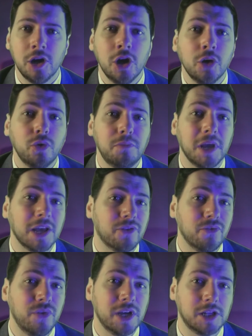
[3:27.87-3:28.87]
would be if a
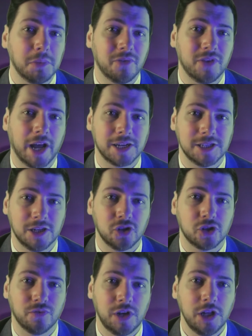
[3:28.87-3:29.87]
victim of an accident
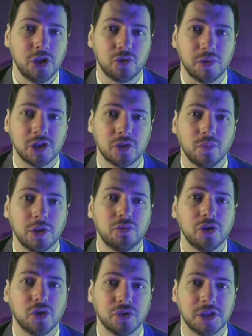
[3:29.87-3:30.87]
suffered injuries which
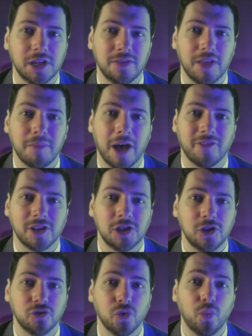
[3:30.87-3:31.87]
resulted in them having
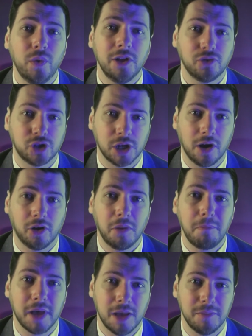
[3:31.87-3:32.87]
to use a wheelchair on a
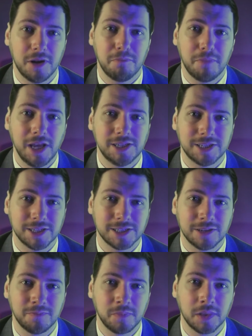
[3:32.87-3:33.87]
permanent basis.
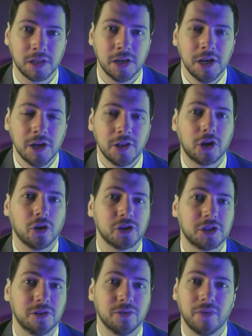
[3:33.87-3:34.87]
The
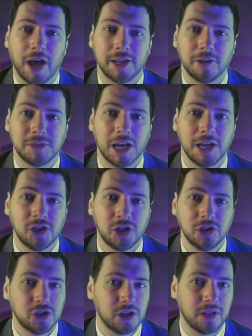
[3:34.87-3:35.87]
cost of
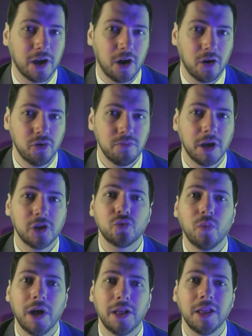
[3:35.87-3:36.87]
adaptations to their home, as
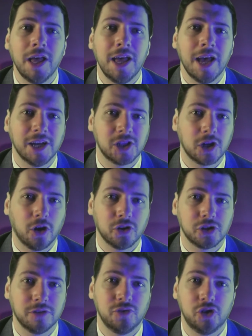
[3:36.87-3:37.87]
well as the
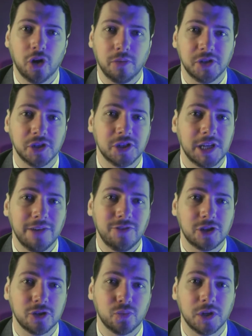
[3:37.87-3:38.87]
cost of jobs and
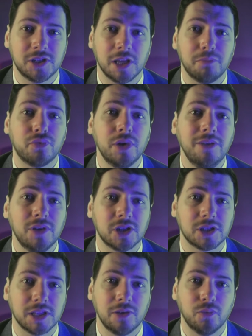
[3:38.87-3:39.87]
services which they
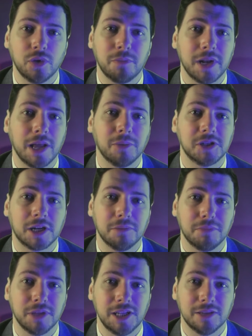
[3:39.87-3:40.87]
previously would have been able to
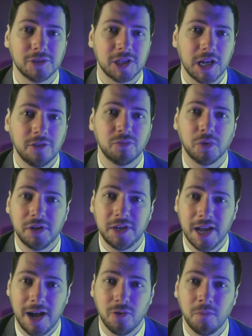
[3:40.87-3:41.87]
complete themselves but
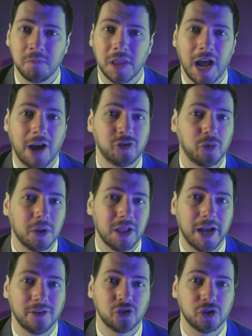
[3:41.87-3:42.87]
now have to
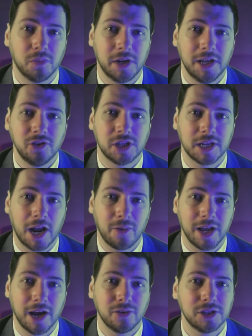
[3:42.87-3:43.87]
rely on someone else to
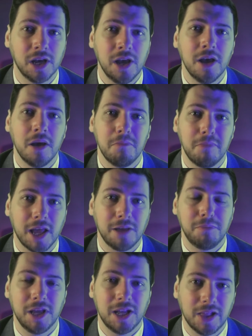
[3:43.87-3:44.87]
carry out, may
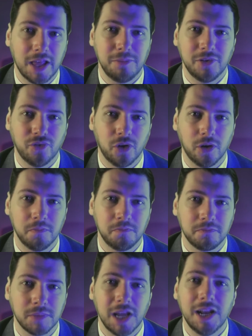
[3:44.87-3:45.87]
be claimed for.
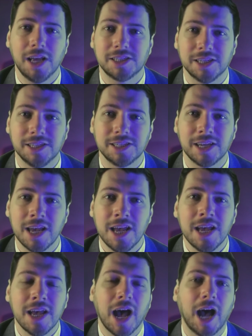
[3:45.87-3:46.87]
In essence,
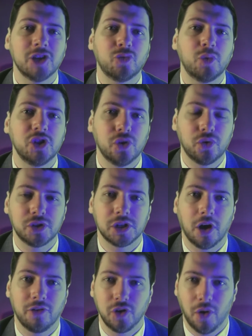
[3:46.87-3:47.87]
as a result
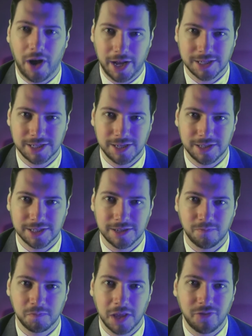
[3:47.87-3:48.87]
of your accident,
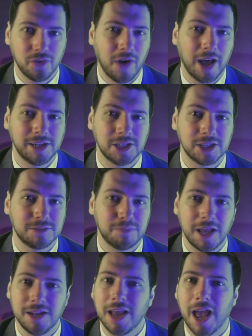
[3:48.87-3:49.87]
if you've had to
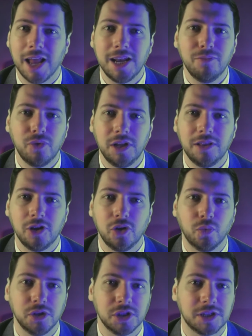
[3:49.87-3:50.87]
spend any money that you
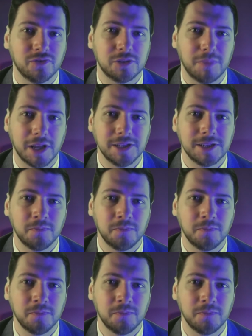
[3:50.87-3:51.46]
wouldn't have spent